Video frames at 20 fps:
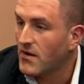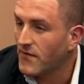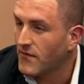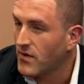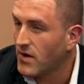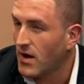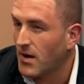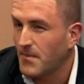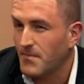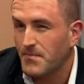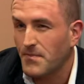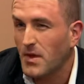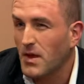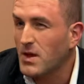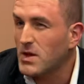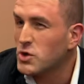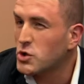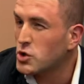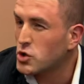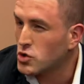from
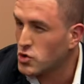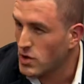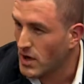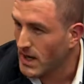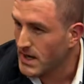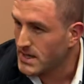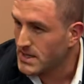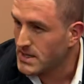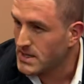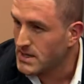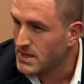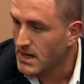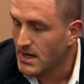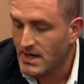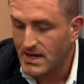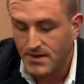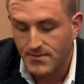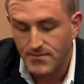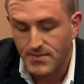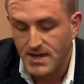stress. It
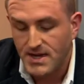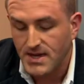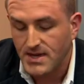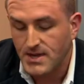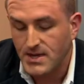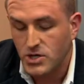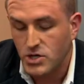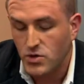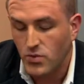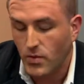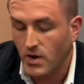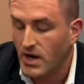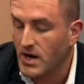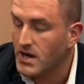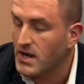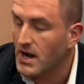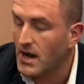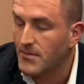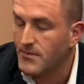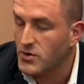can be that you want to
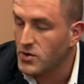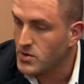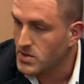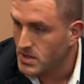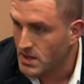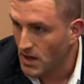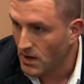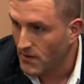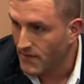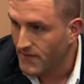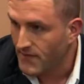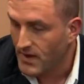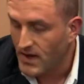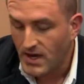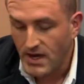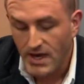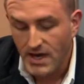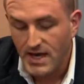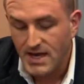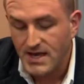numb yourself.
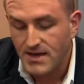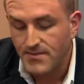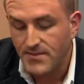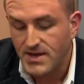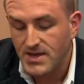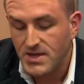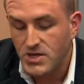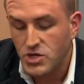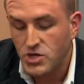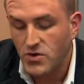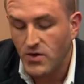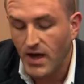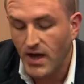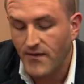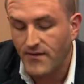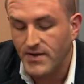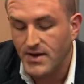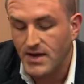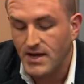It can be that you have